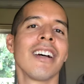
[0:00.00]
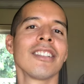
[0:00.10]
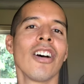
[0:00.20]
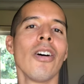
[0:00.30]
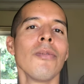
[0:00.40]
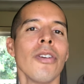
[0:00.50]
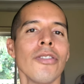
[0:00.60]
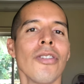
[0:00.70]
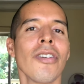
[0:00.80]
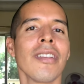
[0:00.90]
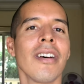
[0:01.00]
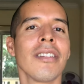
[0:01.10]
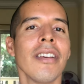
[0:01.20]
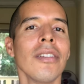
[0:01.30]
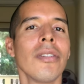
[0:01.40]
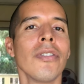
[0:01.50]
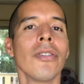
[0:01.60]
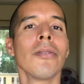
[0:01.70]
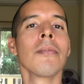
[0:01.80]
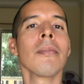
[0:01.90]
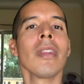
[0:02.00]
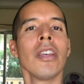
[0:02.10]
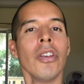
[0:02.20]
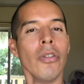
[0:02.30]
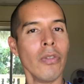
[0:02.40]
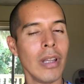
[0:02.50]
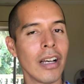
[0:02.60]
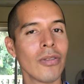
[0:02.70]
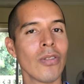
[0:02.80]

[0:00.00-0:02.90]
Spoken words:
guys, I hope you enjoyed that interview. If you would like